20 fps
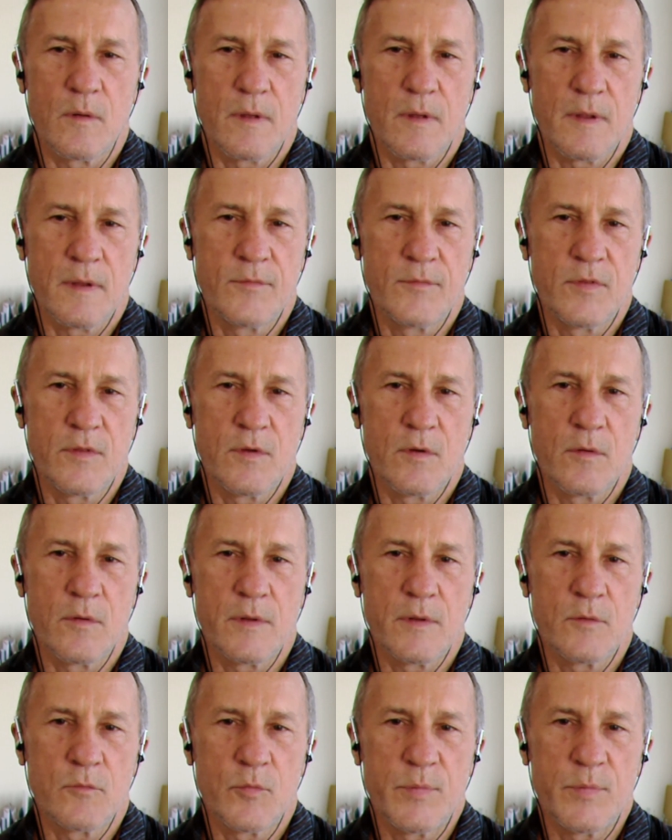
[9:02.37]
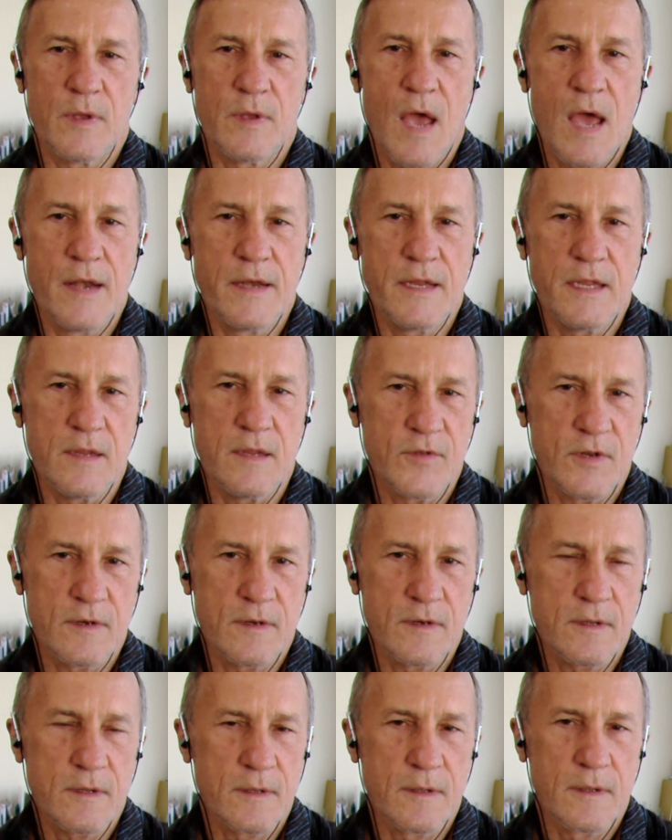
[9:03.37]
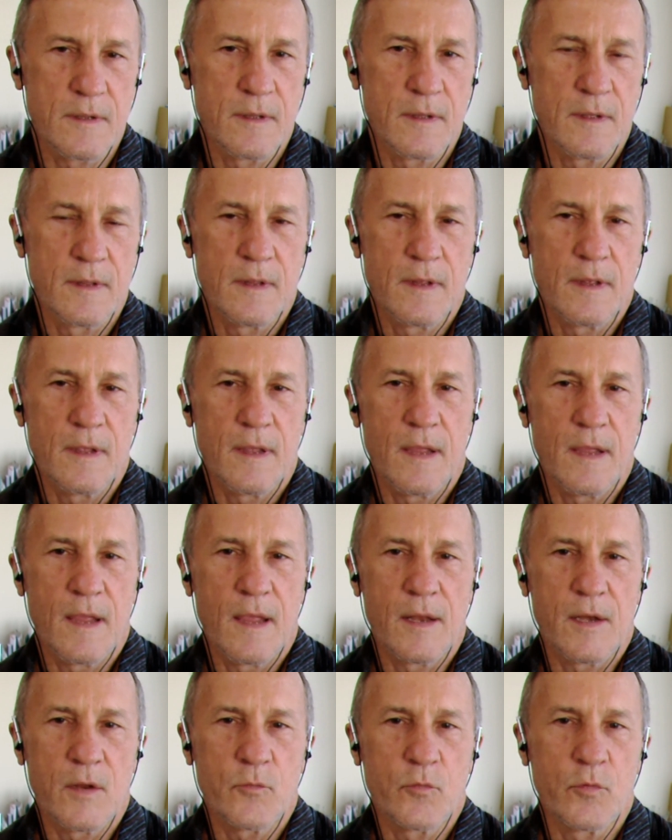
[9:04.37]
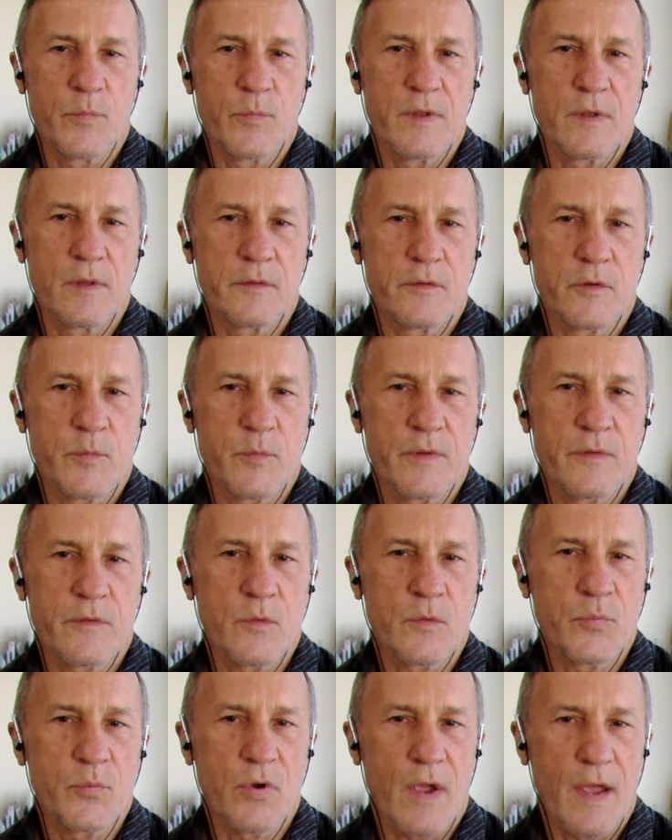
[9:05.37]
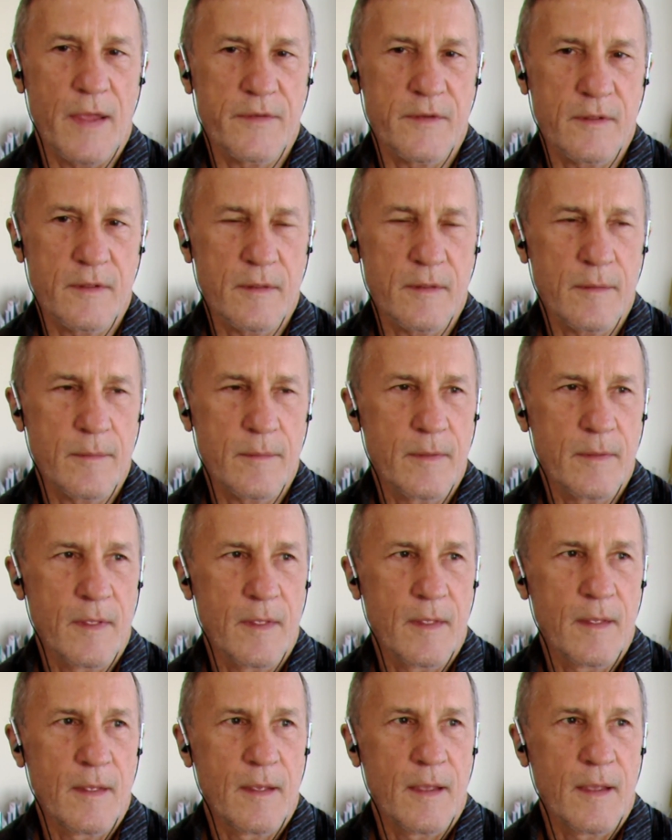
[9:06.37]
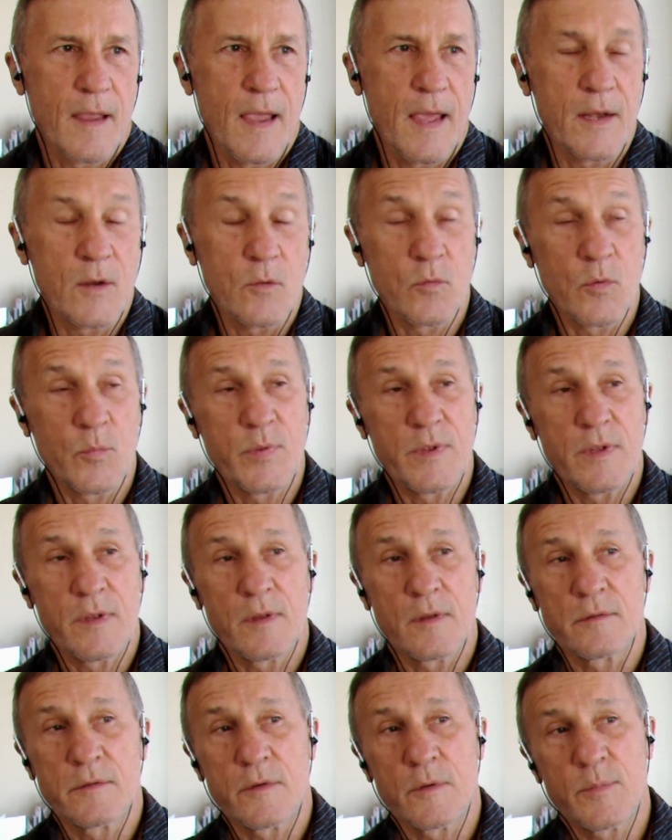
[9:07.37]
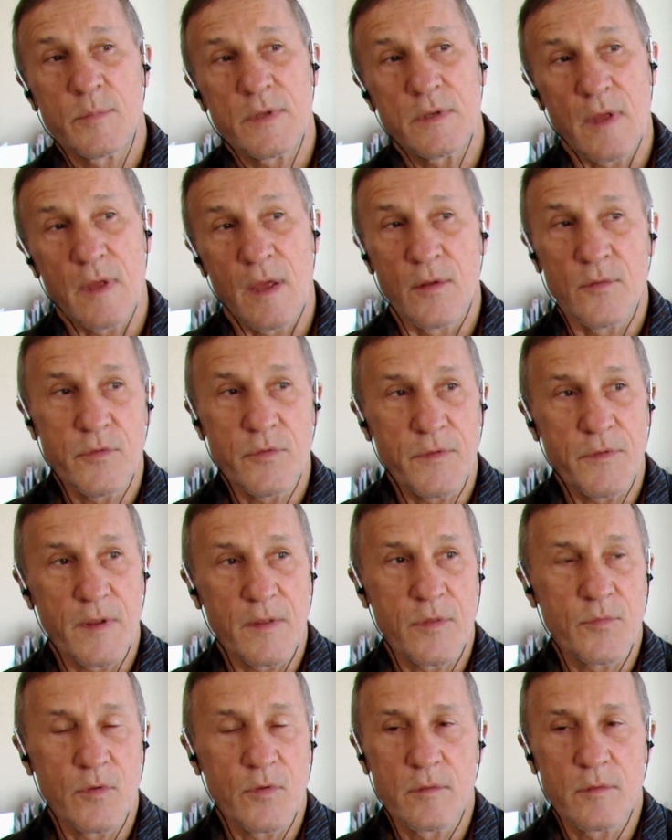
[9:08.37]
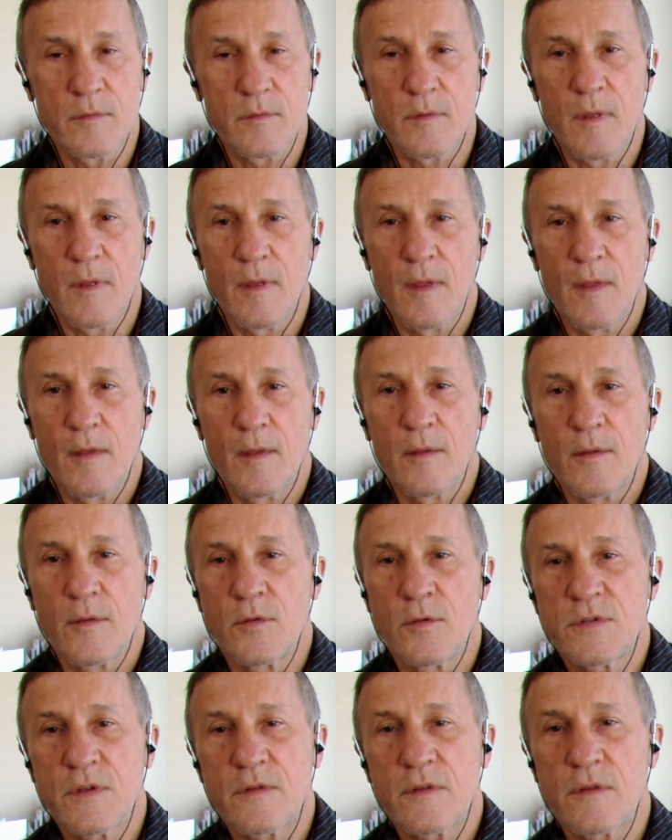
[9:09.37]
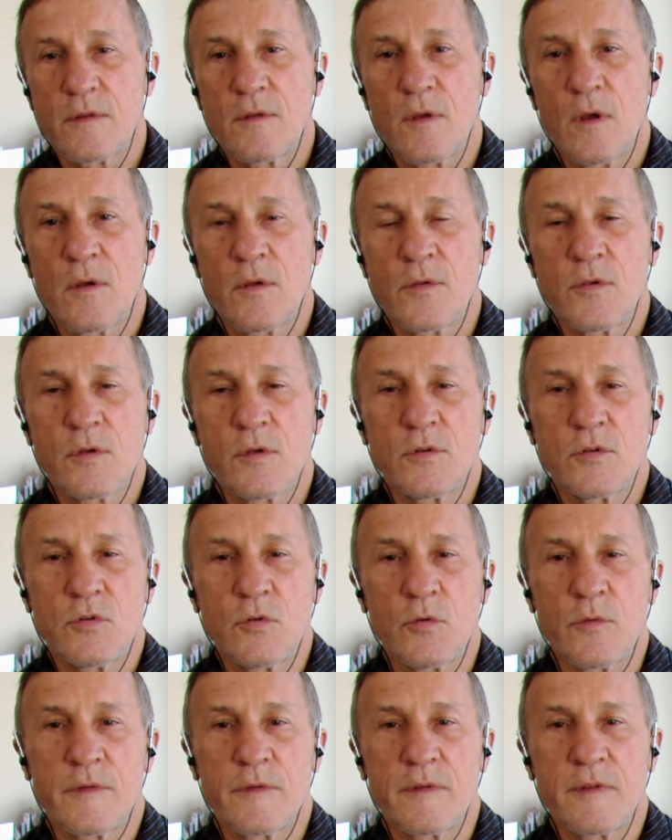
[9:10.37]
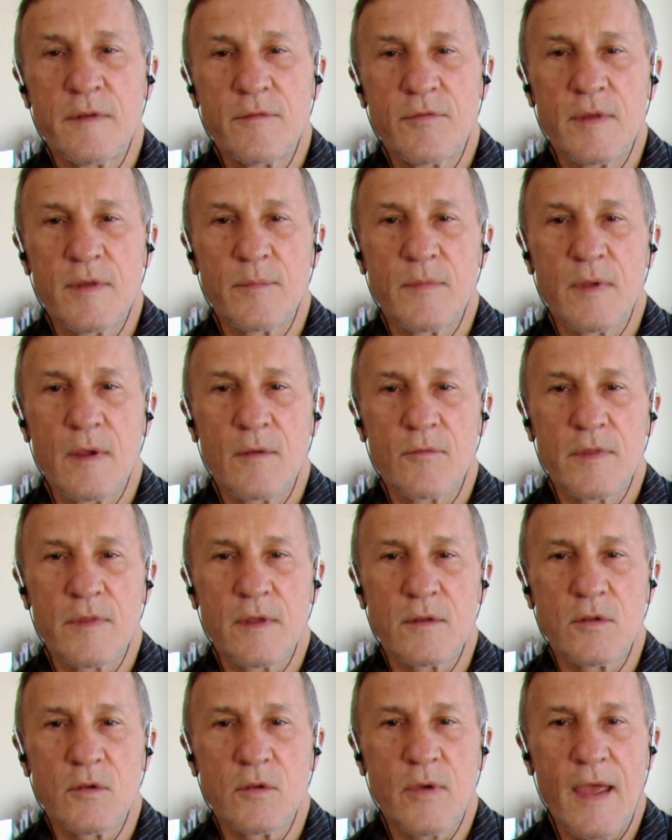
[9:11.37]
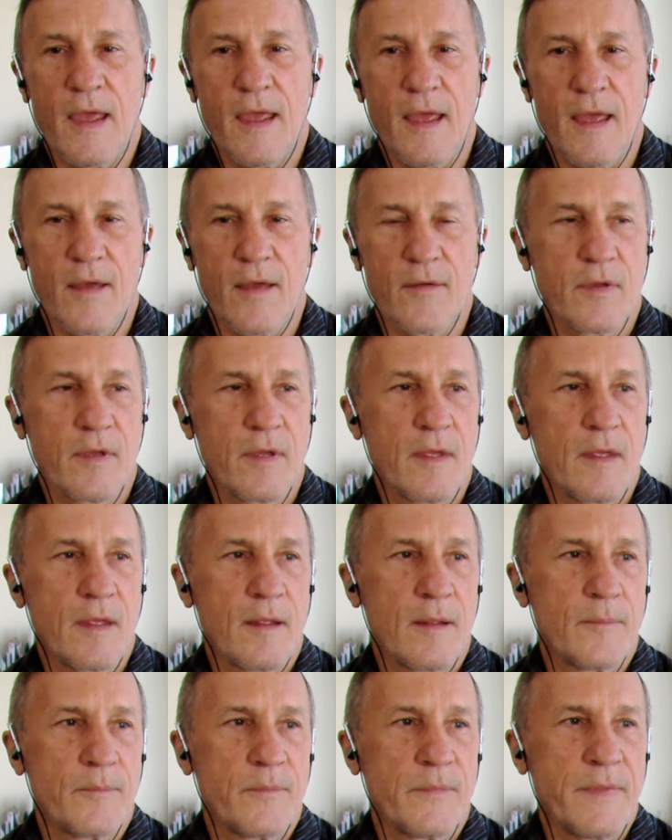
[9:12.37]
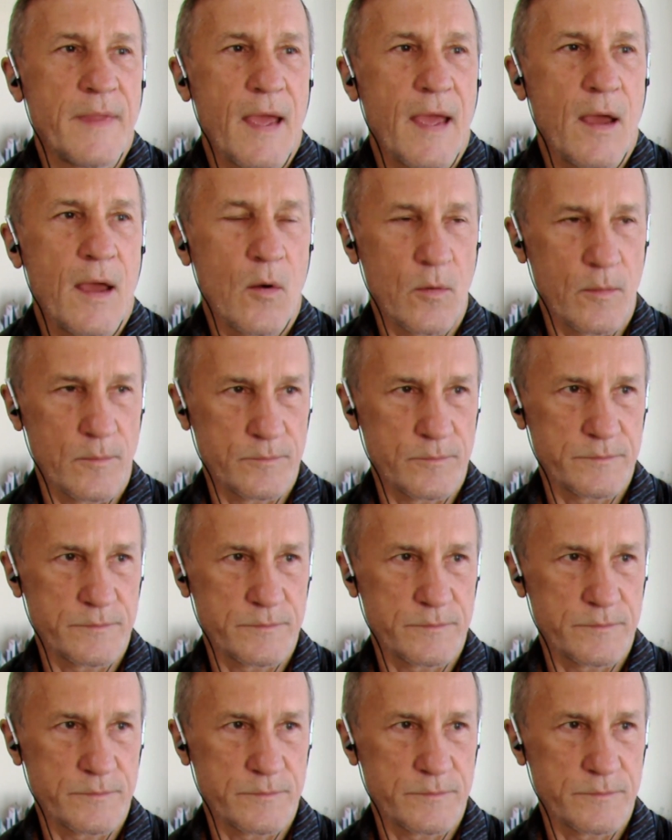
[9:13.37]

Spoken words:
even though it will be uneven and it will be a little bit surprising and it will be a little bit unfaithful, all you can do is give them everything you have. Now,